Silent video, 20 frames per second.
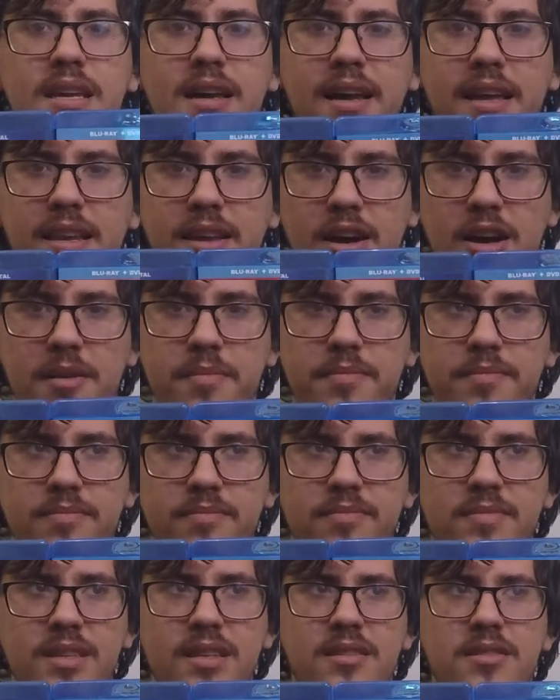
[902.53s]
to sign
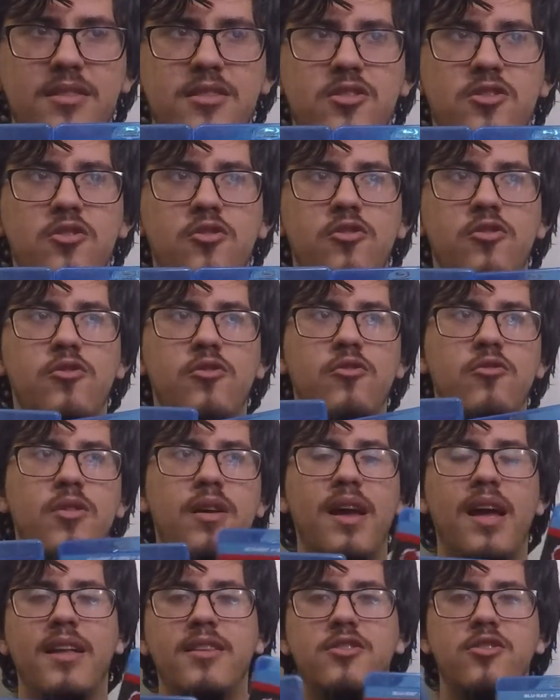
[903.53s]
up
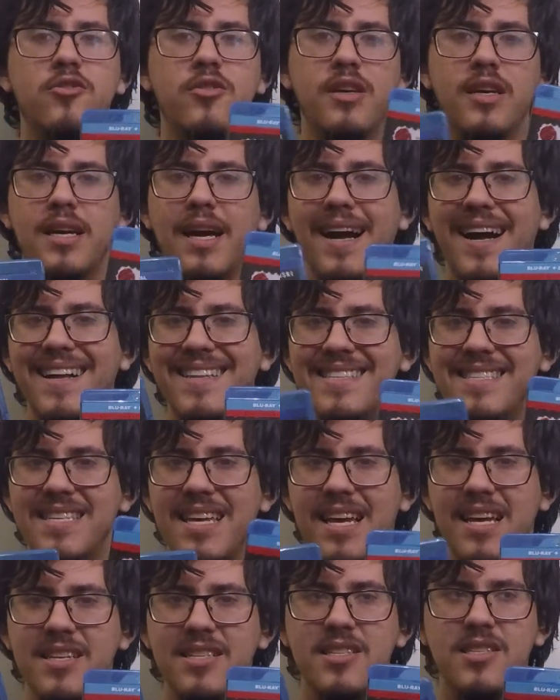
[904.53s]
to enter the
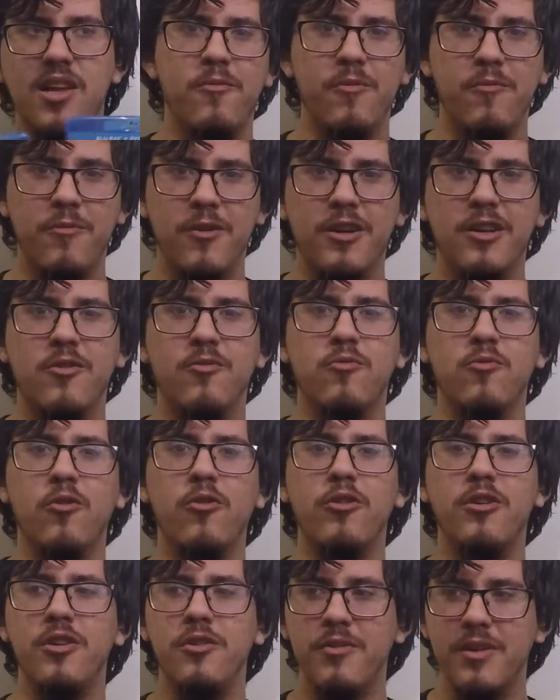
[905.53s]
contest, we're going to
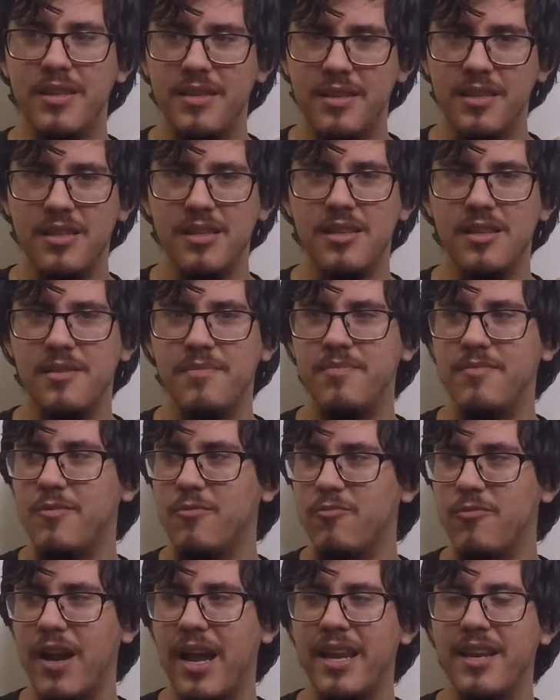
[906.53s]
roll you in the
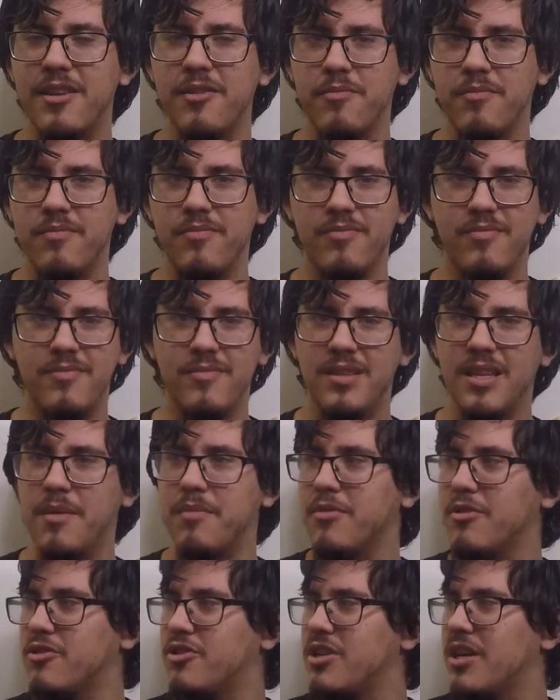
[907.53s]
random
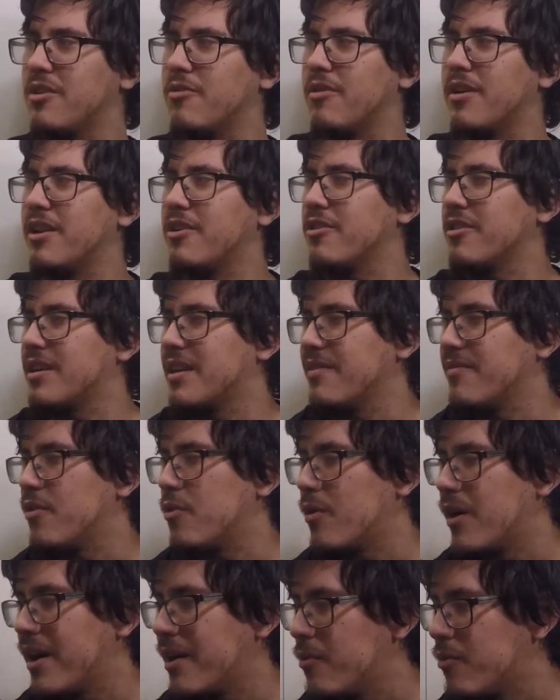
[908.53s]
number generator
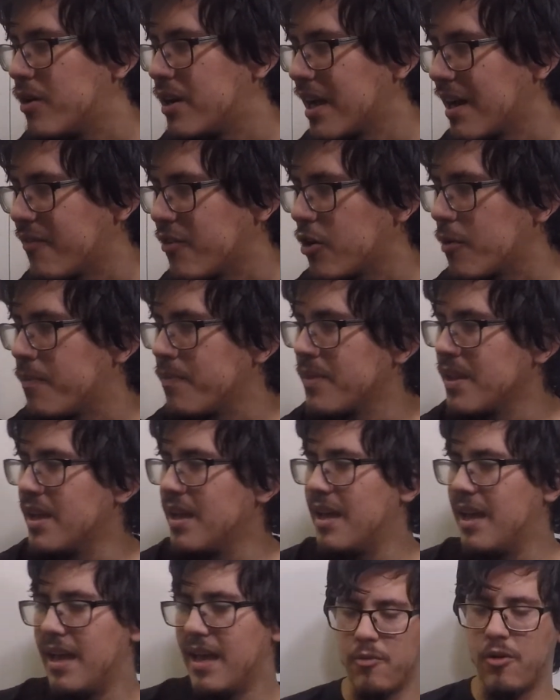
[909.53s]
giveaway, whatever.
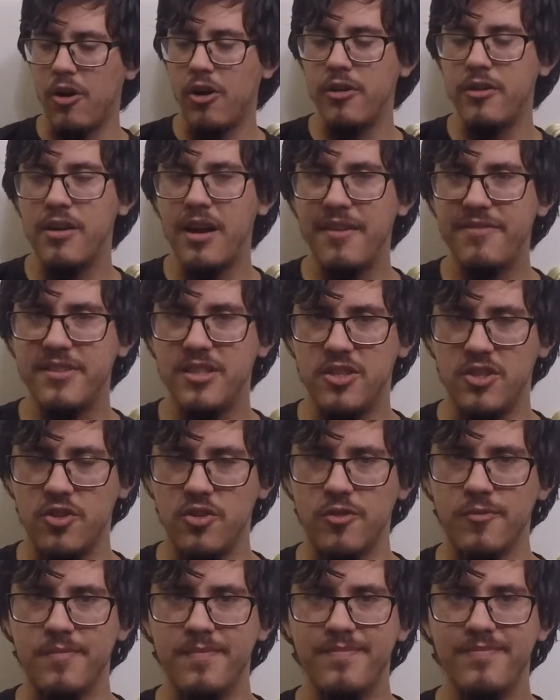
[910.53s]
All you have to
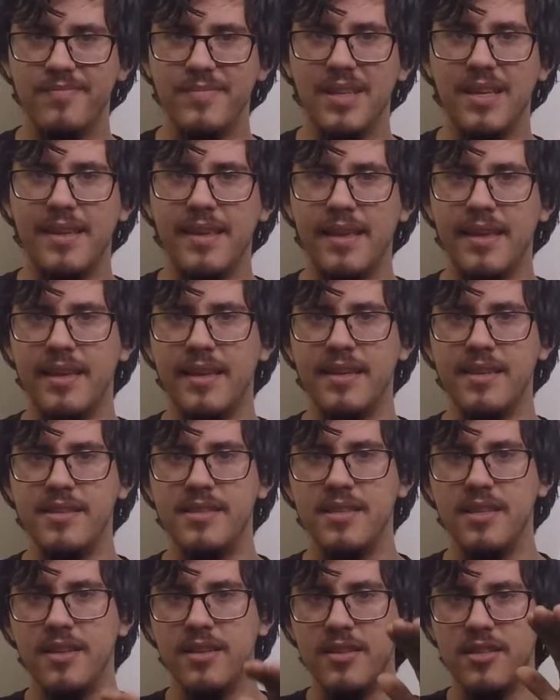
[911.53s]
do
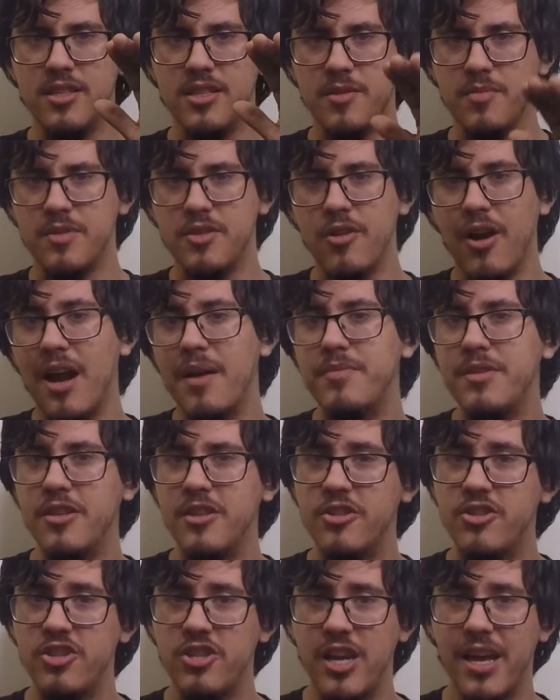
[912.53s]
is
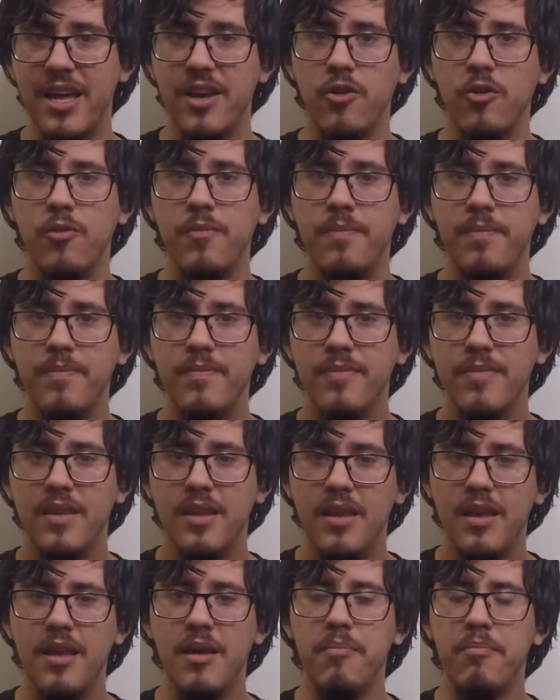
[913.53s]
subscribe to the channel,
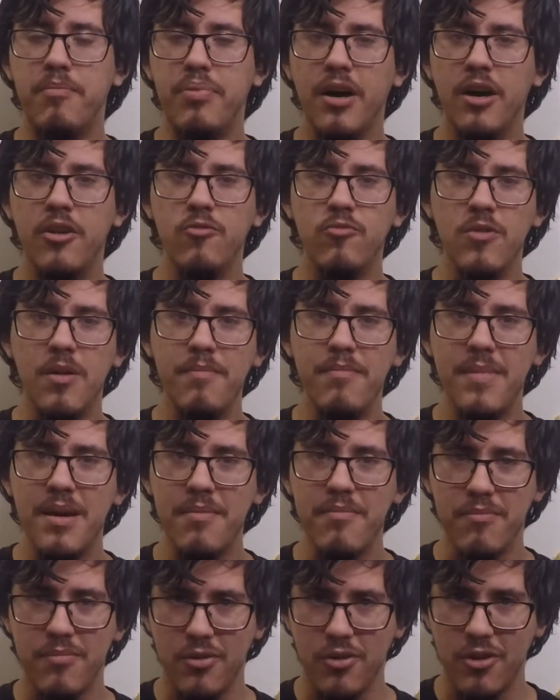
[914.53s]
but
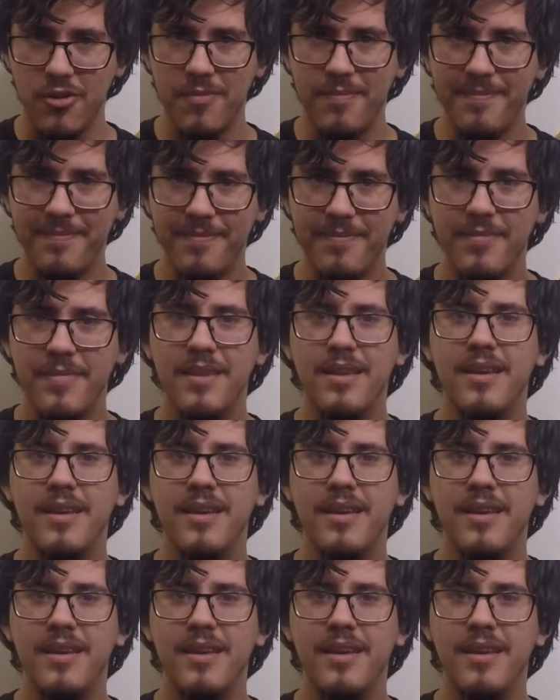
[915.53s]
remember,